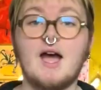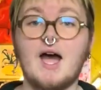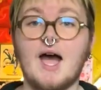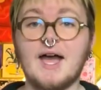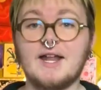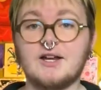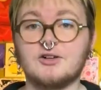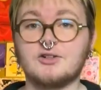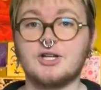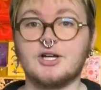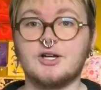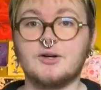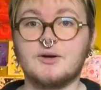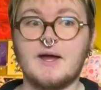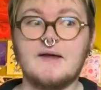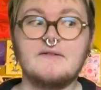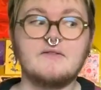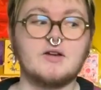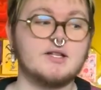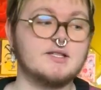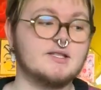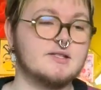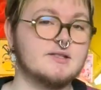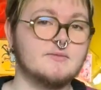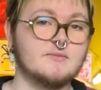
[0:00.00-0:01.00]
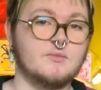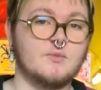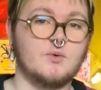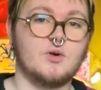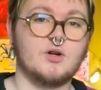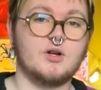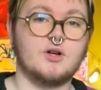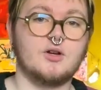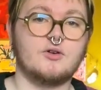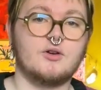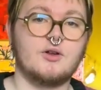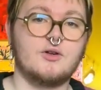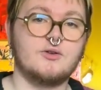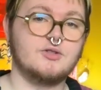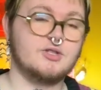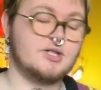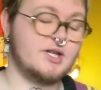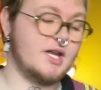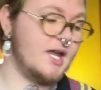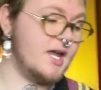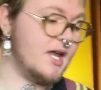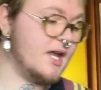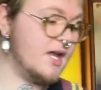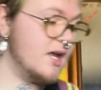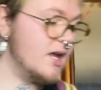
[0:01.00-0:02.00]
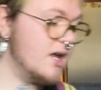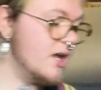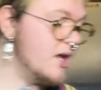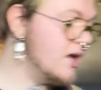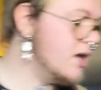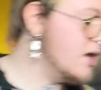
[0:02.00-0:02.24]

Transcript: I don't know. I've got some more crochet